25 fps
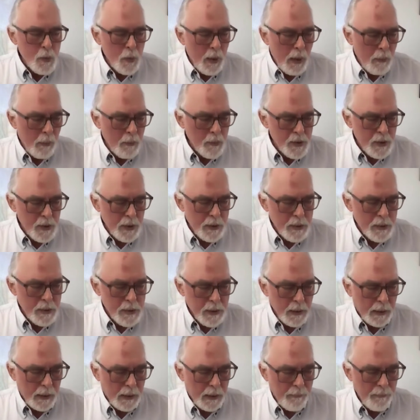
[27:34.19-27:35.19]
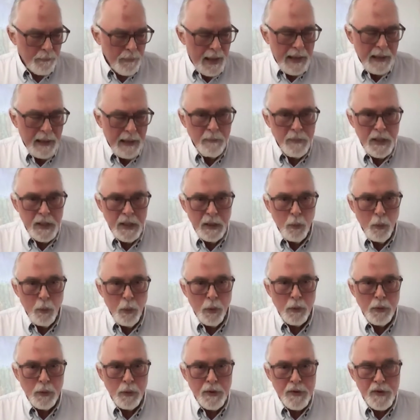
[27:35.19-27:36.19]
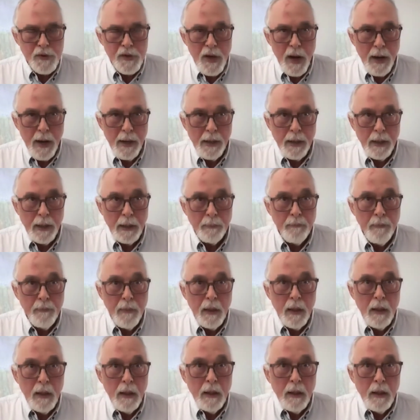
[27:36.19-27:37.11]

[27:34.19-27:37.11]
when I was at AMD, we were designing